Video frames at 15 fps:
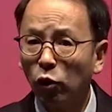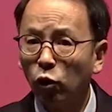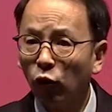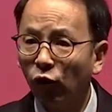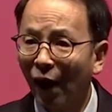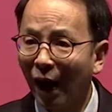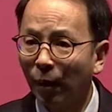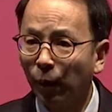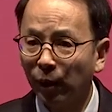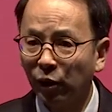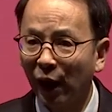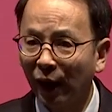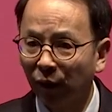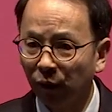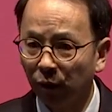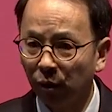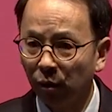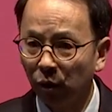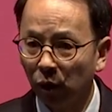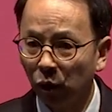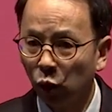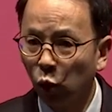to 5%
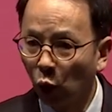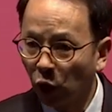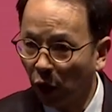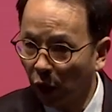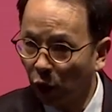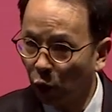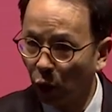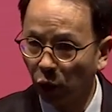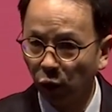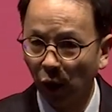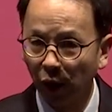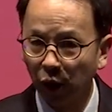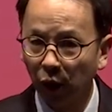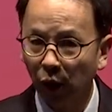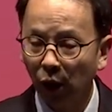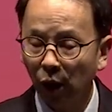short-term interest rate.